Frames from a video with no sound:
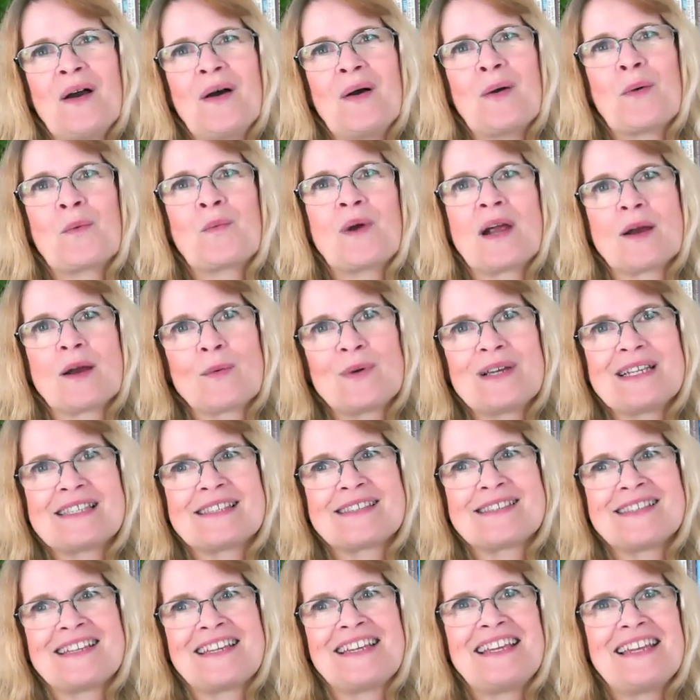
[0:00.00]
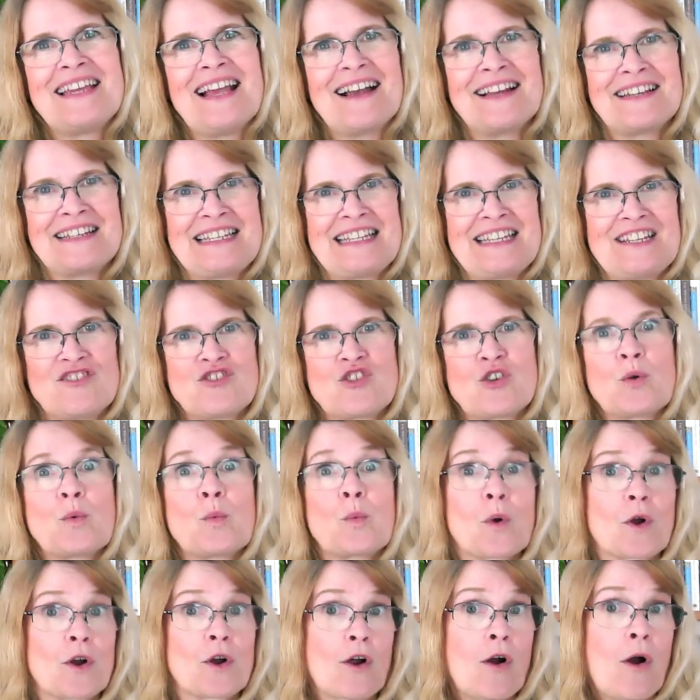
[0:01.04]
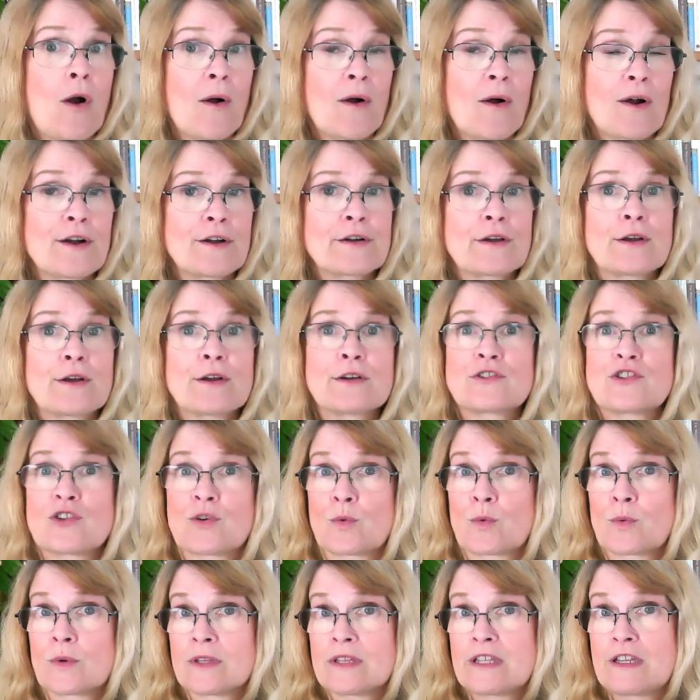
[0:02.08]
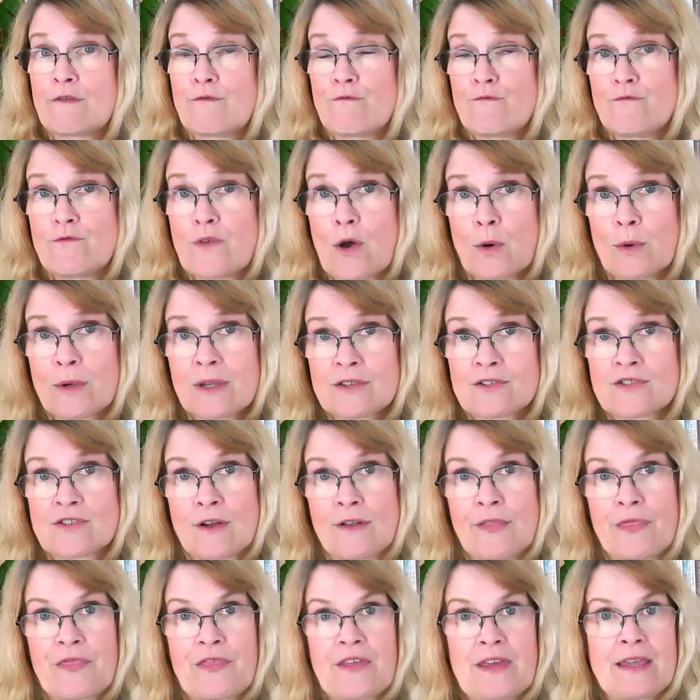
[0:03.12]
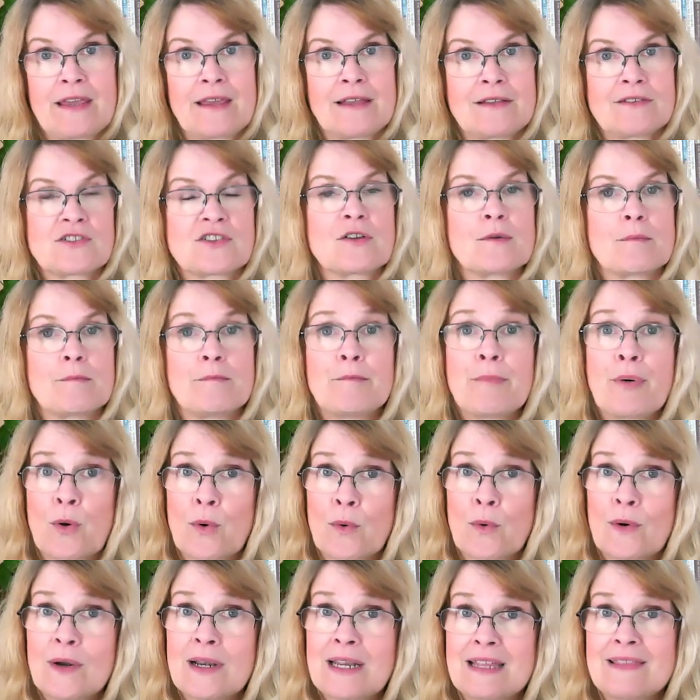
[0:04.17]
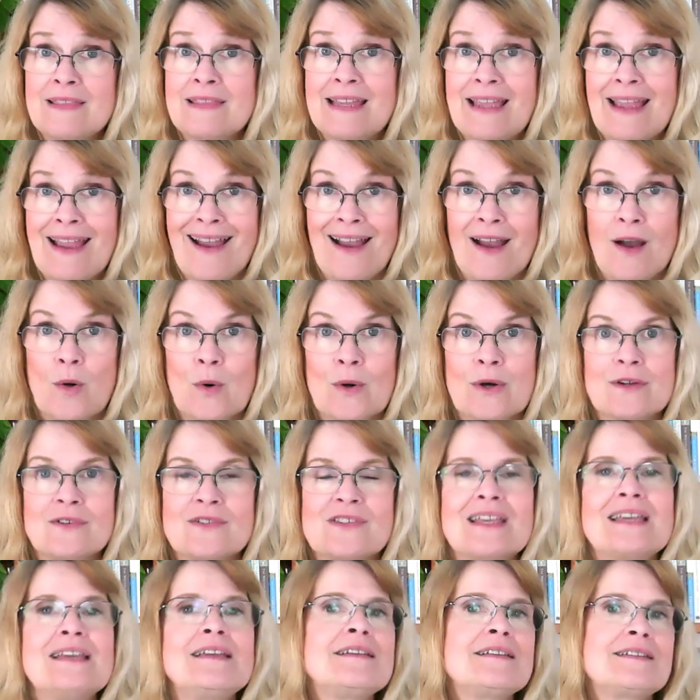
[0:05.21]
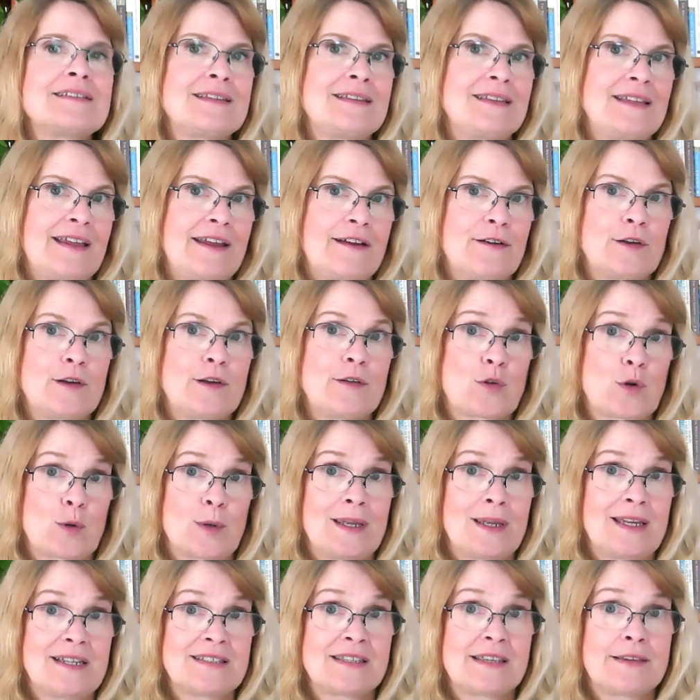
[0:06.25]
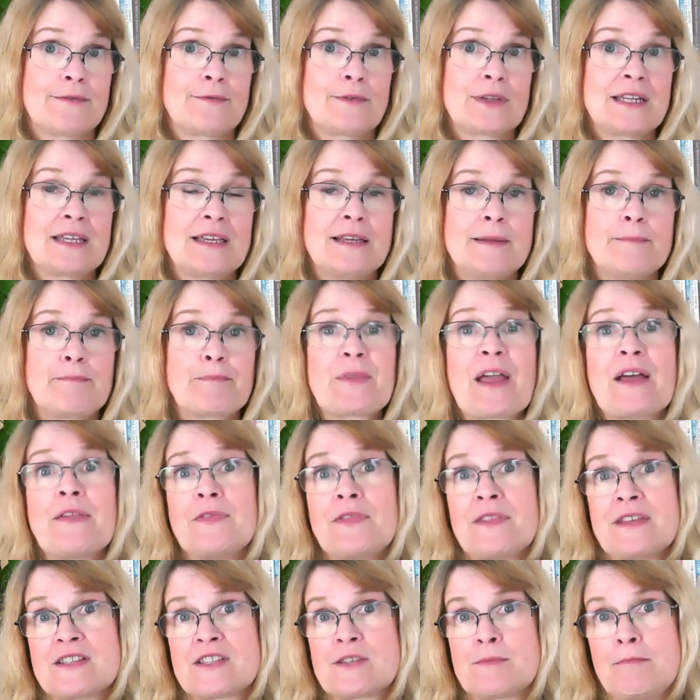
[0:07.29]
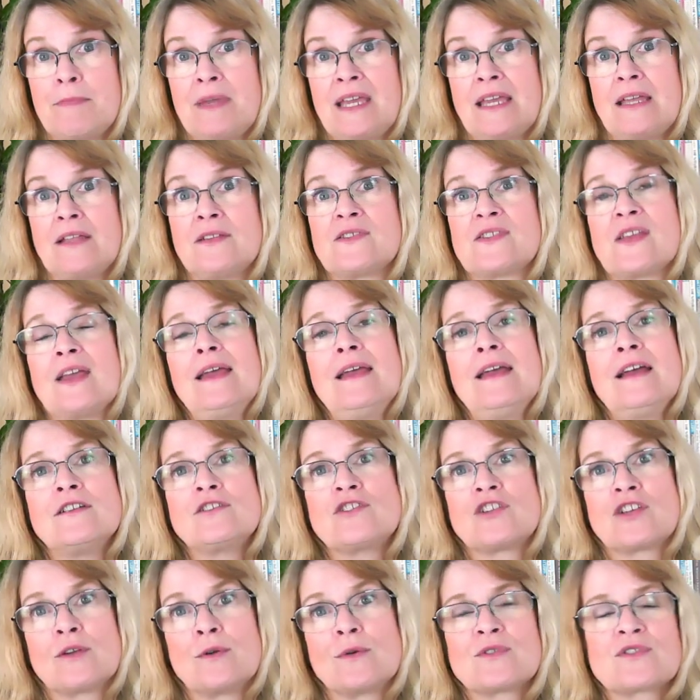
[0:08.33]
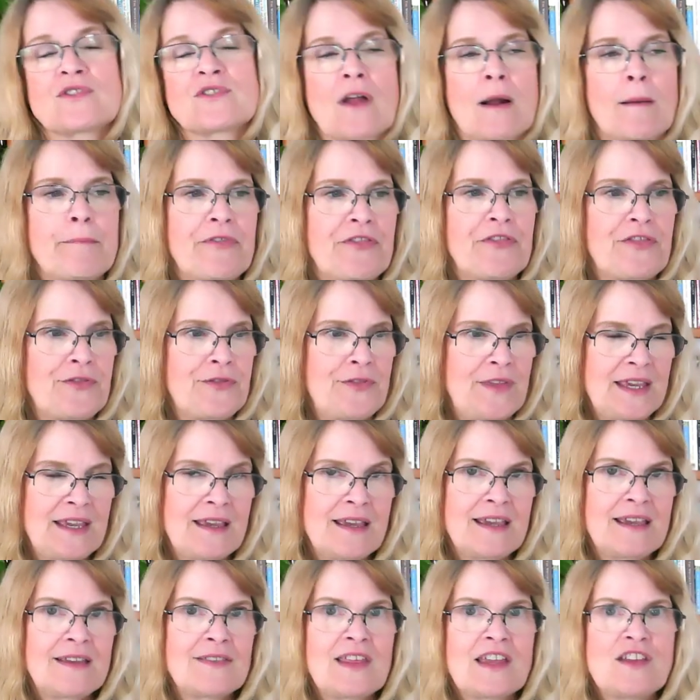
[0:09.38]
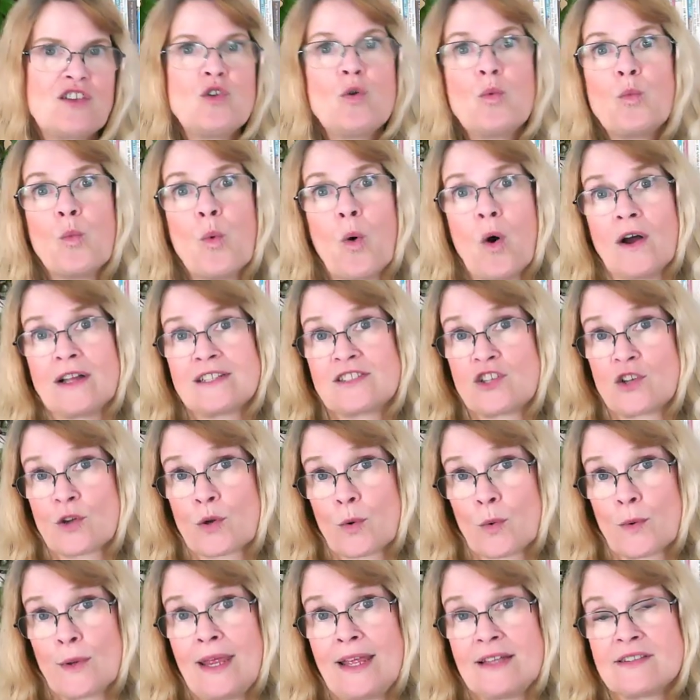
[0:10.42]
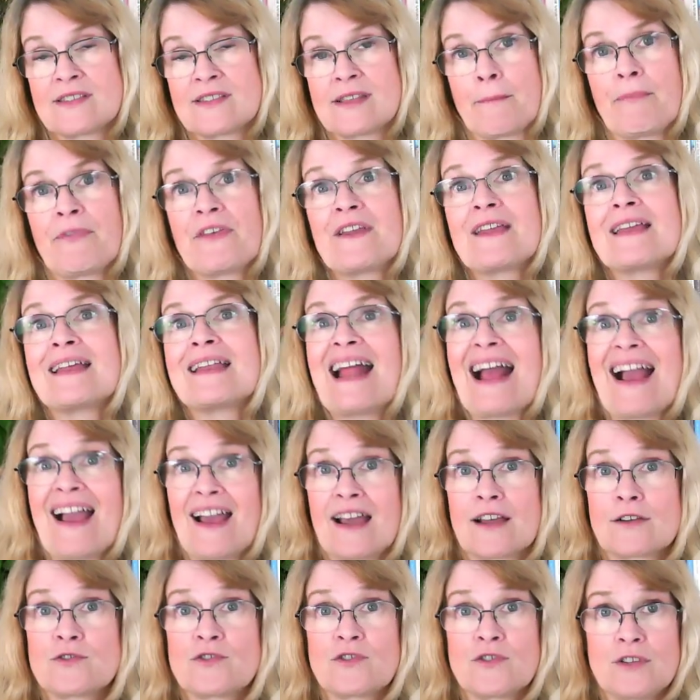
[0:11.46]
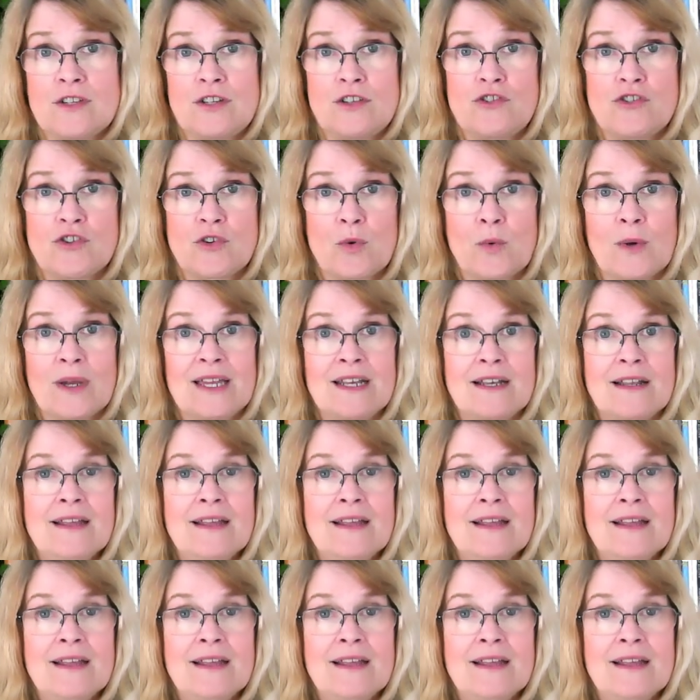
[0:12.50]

Where we see a need to work harder, to really focus on things, to put in the hours, is in the area of creativity. And this means to stop thinking that you want to create something and actually do it.